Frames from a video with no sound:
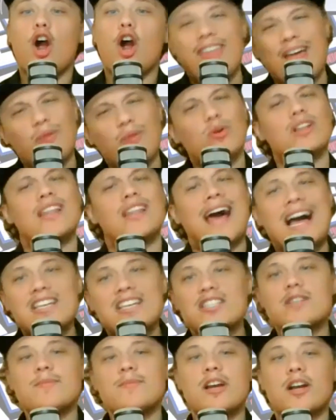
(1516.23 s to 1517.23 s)
that will
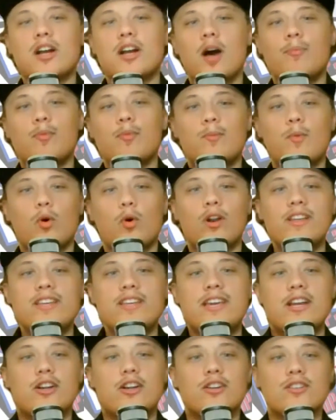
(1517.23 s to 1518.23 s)
last me a couple more
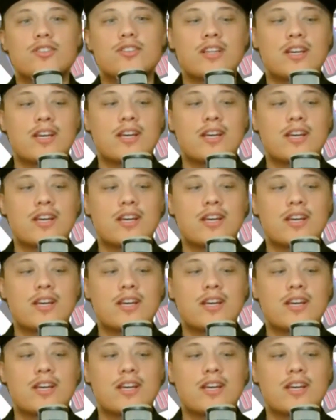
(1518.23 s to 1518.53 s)
years.